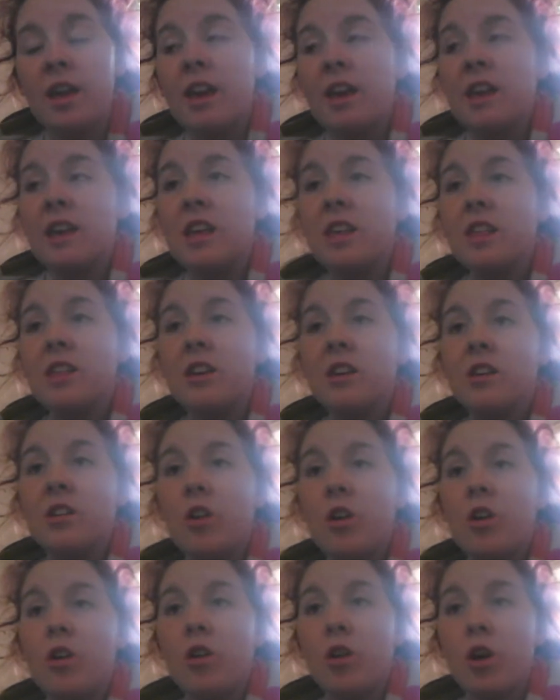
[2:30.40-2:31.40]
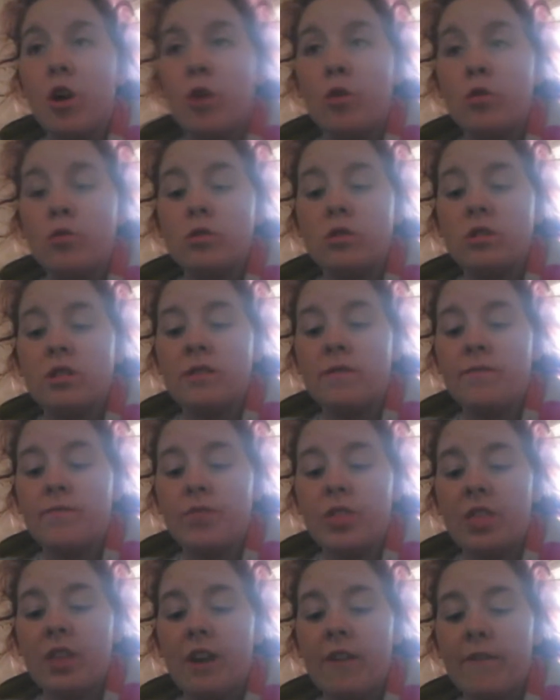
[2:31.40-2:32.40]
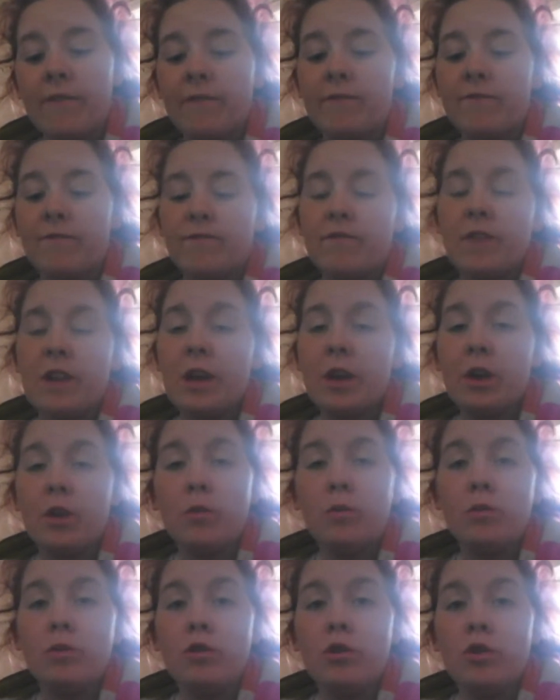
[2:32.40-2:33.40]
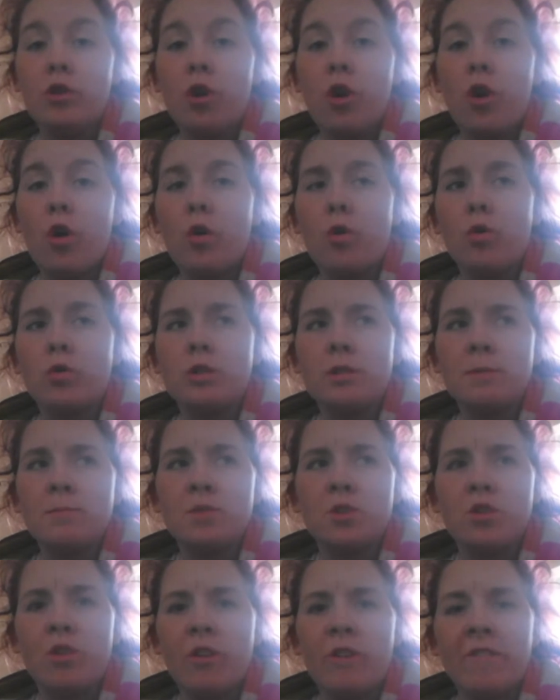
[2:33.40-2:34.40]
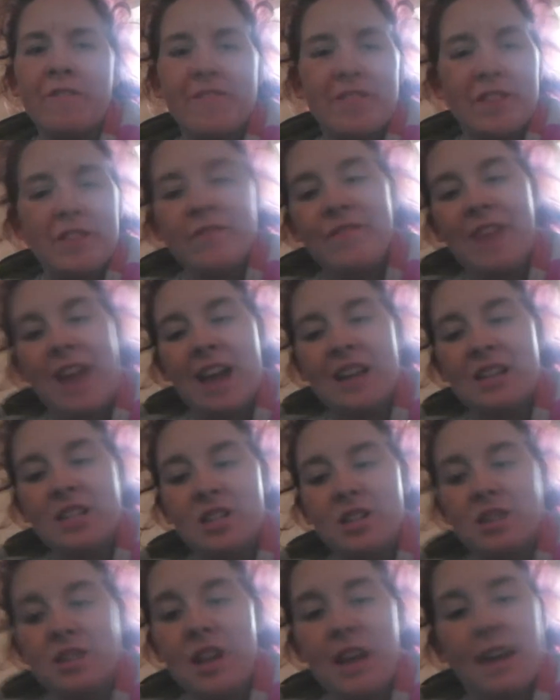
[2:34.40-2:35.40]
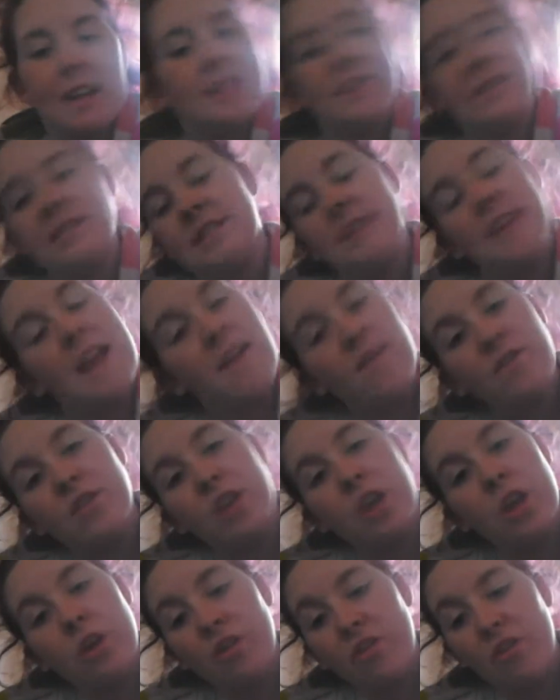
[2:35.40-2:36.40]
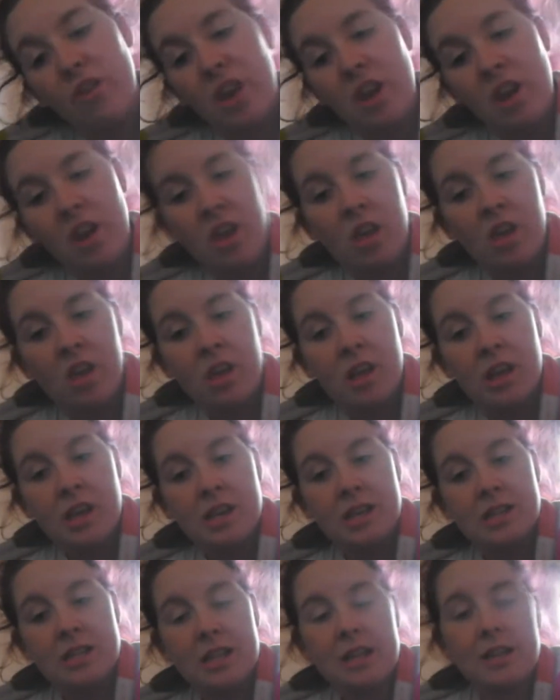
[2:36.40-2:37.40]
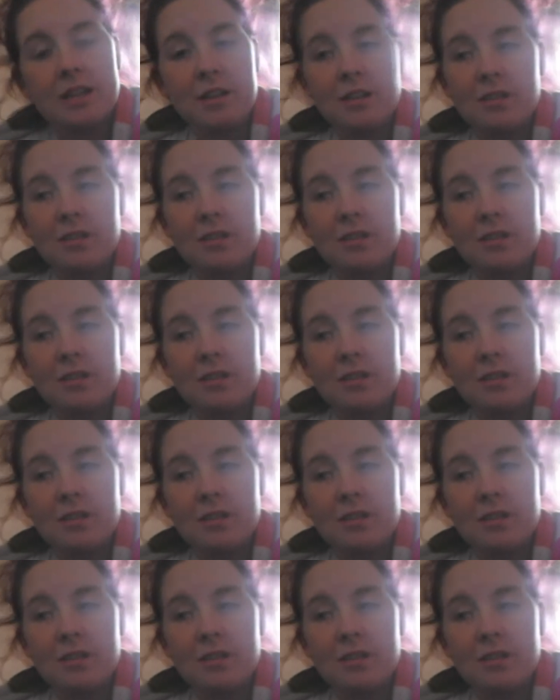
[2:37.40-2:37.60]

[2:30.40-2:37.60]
either got a cold, a flu, or some sort of infection and it's never curing. It's like